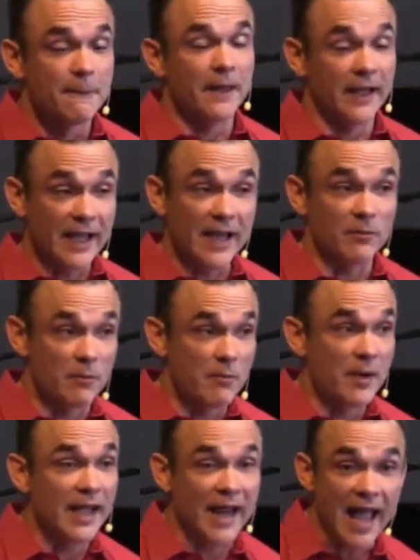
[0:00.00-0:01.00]
Again,
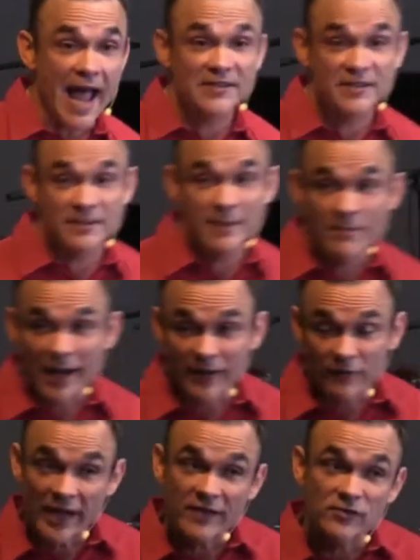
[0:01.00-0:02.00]
it has to be by
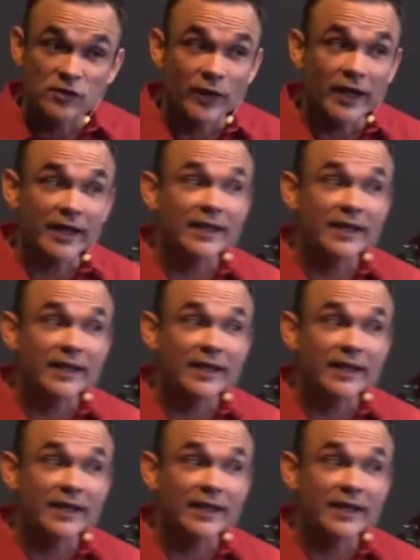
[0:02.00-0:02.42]
faith so that it